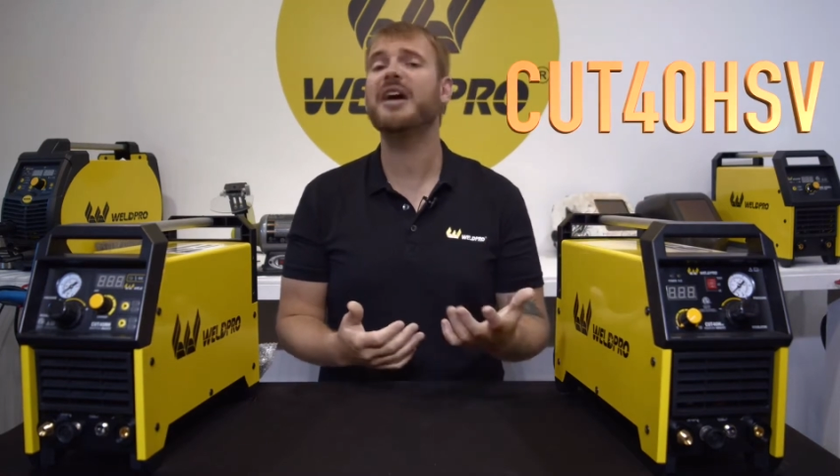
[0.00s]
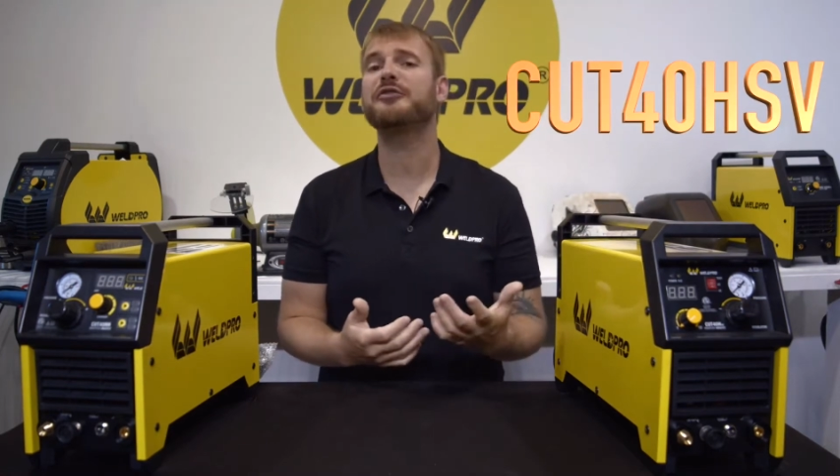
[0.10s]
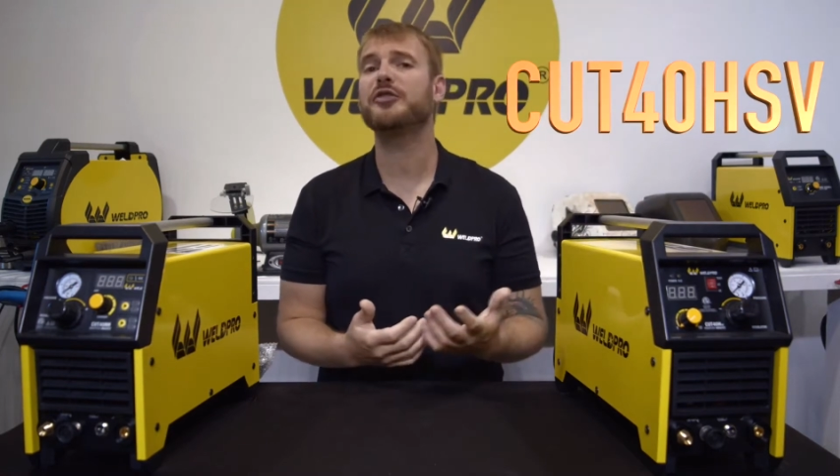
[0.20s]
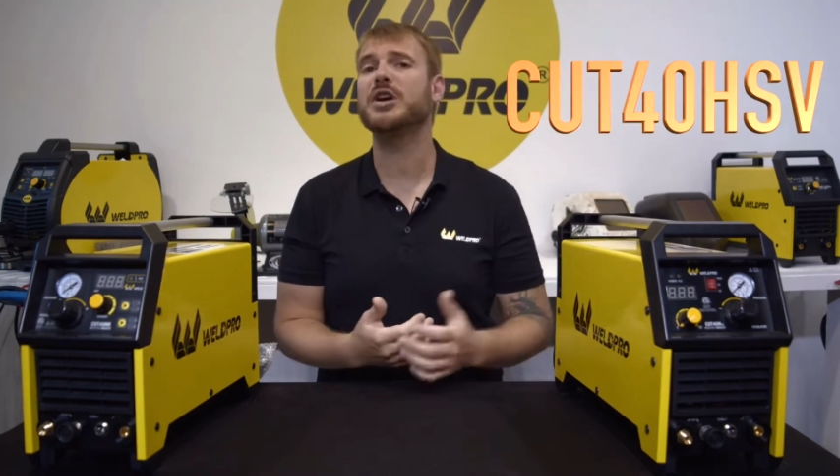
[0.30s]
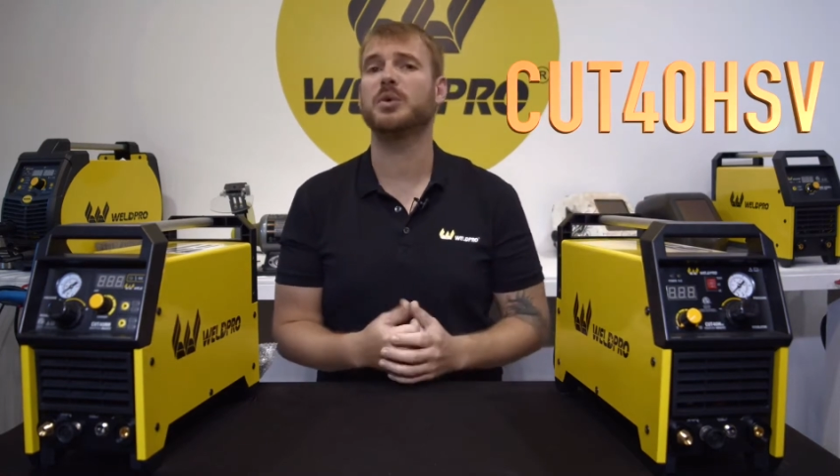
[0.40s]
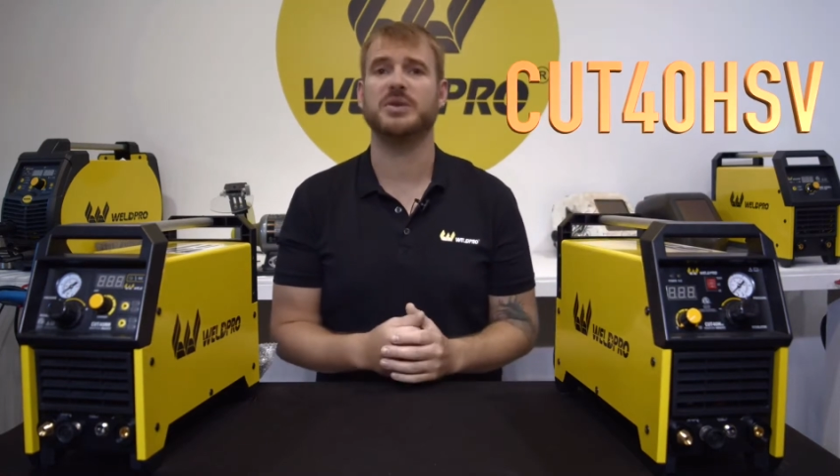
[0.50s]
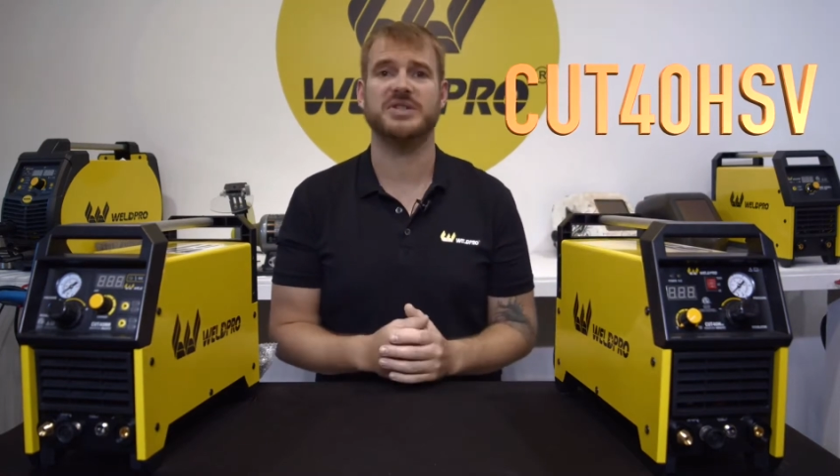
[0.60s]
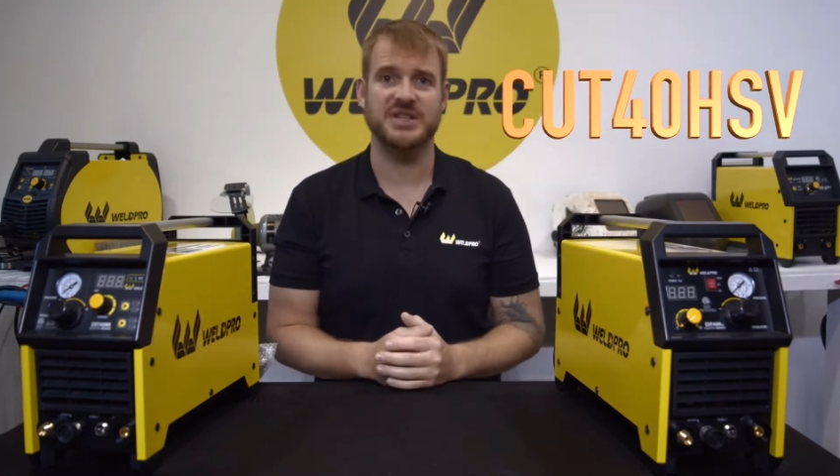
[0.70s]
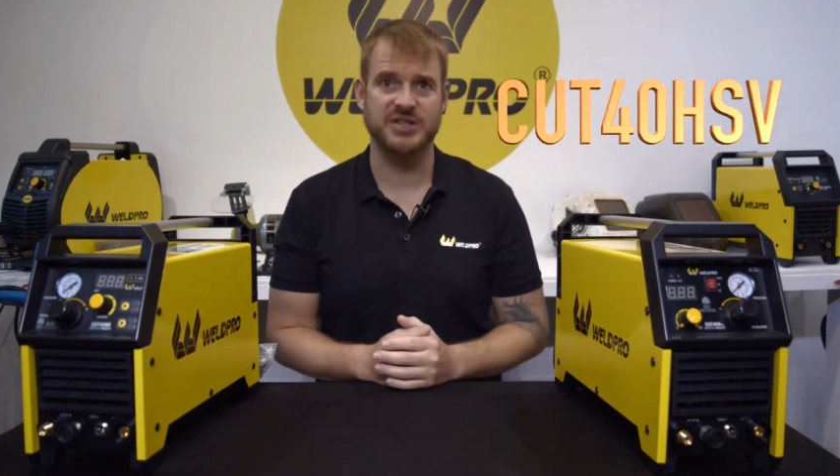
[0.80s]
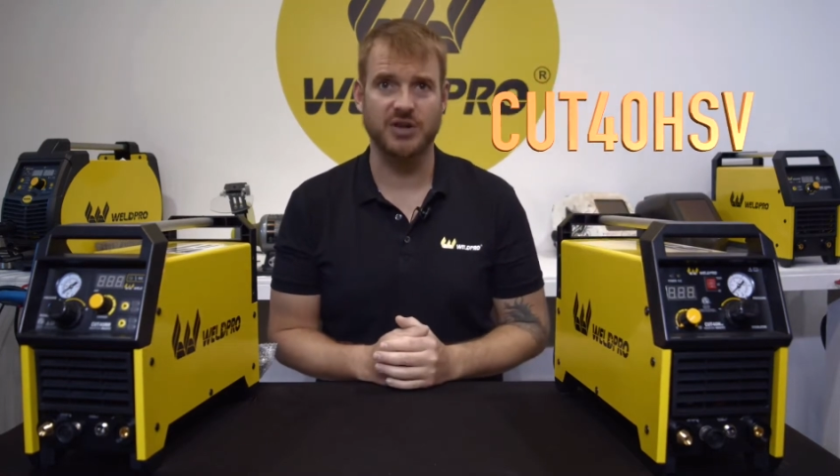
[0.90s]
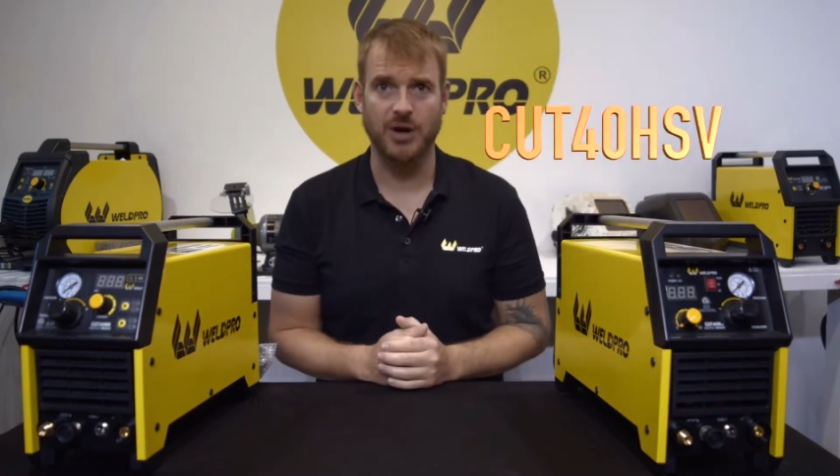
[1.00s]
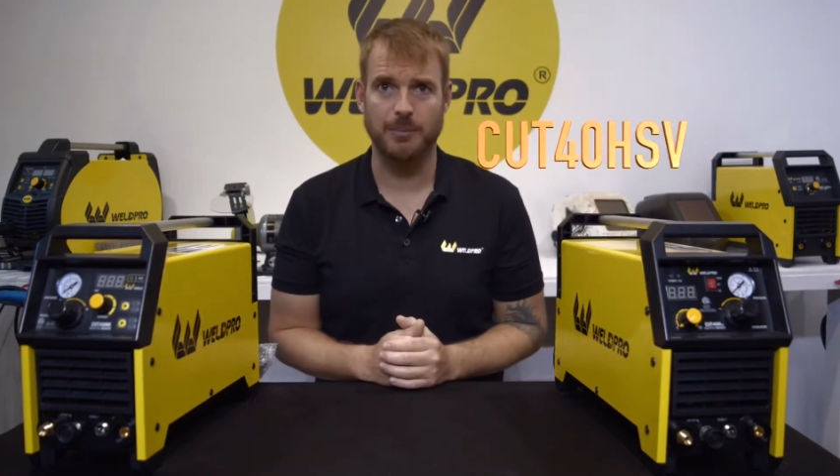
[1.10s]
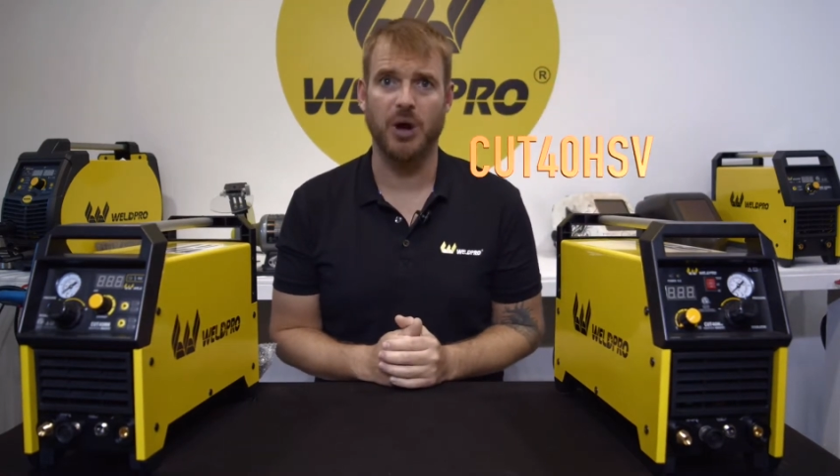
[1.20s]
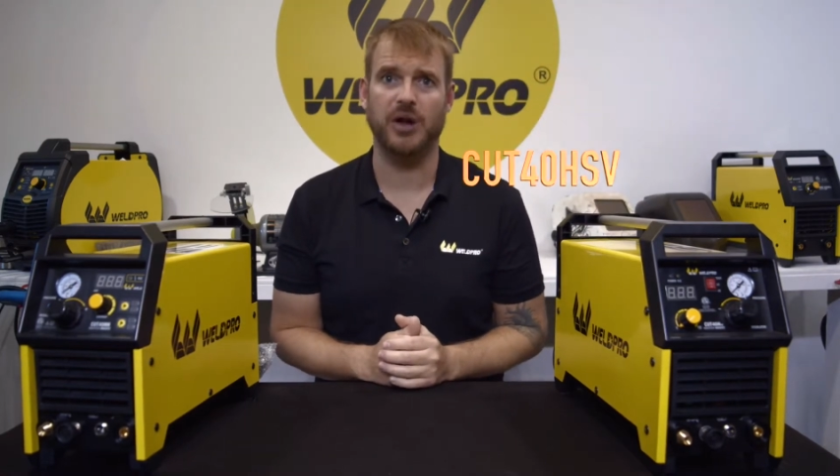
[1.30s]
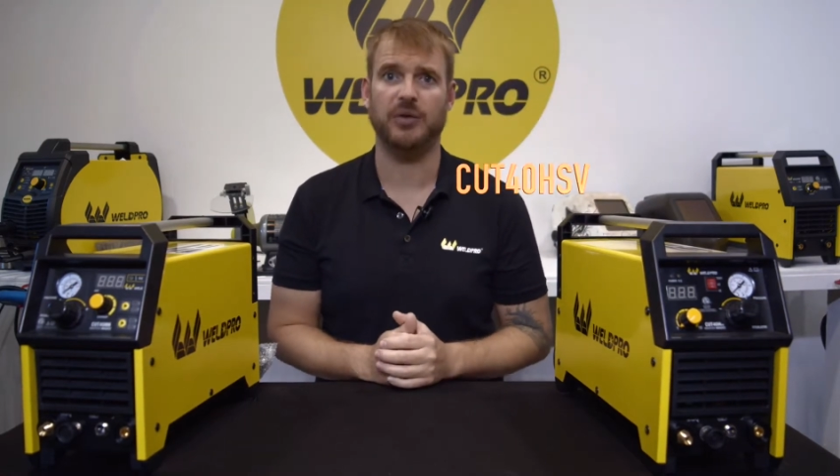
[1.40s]
frequency start
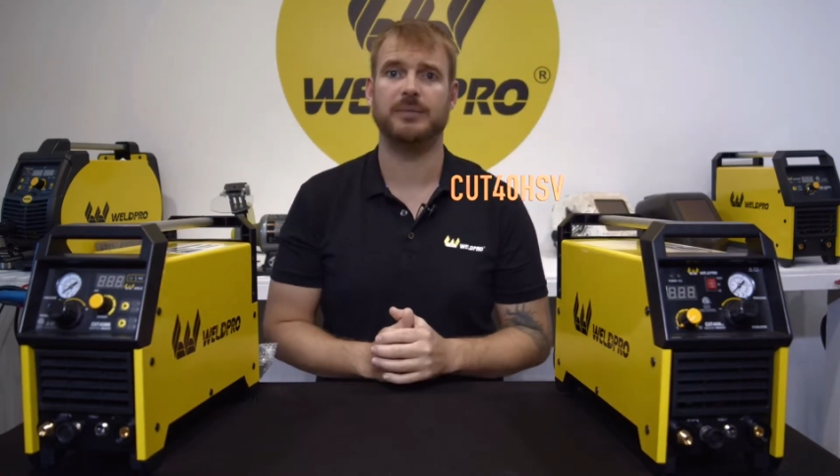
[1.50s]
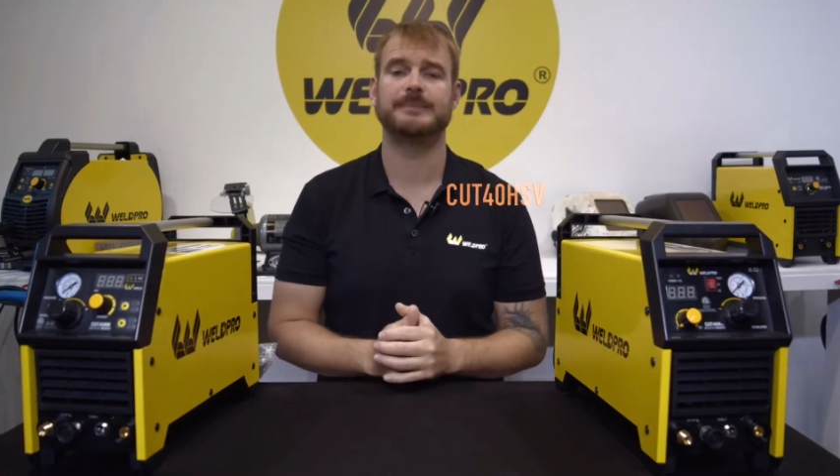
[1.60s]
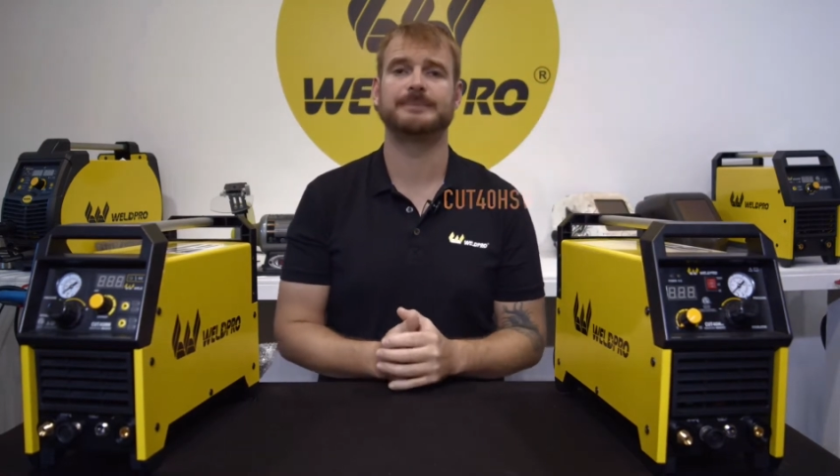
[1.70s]
model.